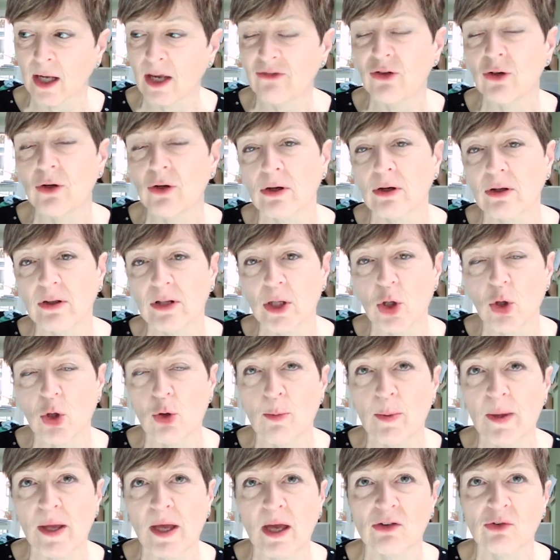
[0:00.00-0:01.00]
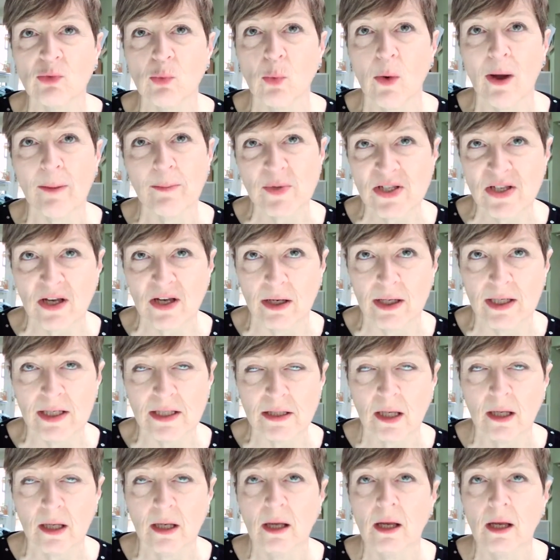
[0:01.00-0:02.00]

If you look at the U P S website,